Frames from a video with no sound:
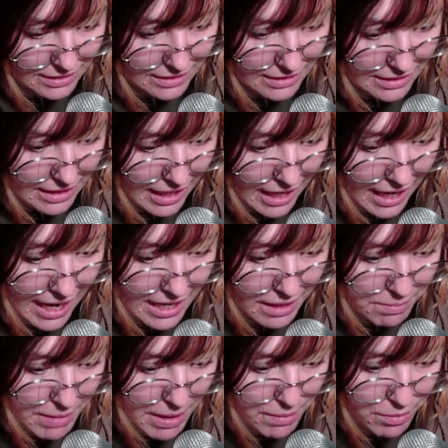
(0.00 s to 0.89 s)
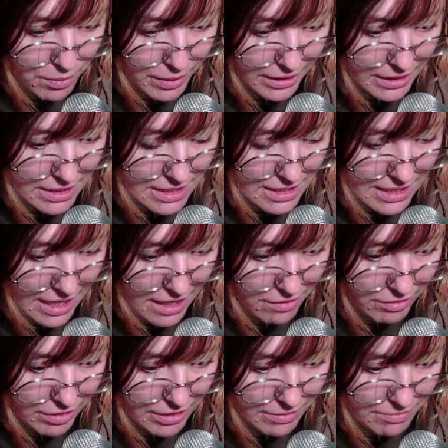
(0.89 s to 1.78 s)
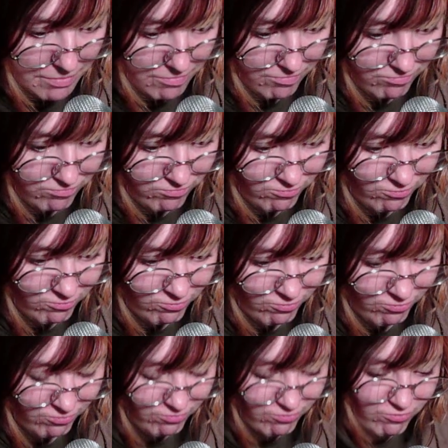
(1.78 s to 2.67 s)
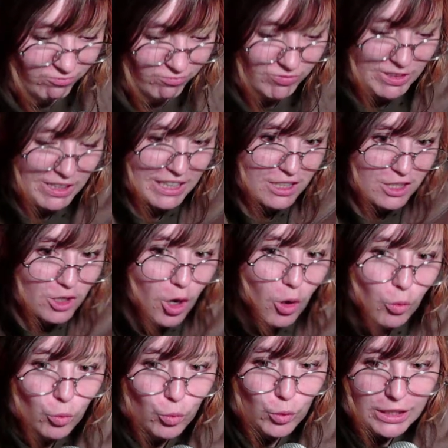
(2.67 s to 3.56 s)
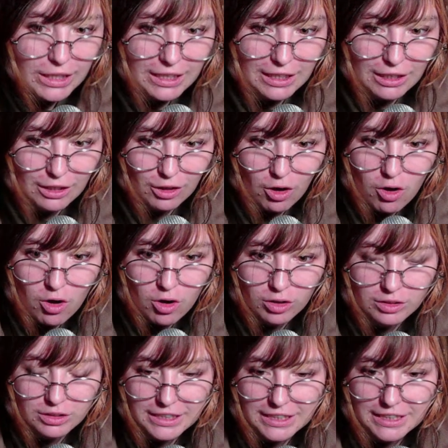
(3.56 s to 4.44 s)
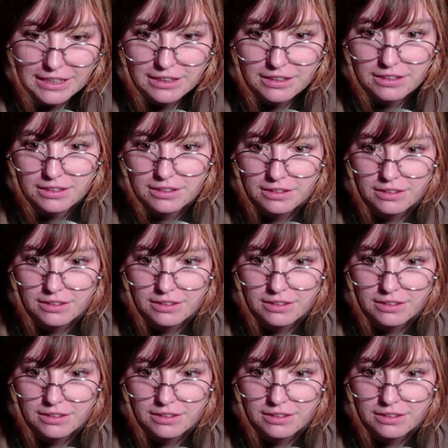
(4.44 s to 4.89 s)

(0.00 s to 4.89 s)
Hey, maybe we can save it. He's got really long legs.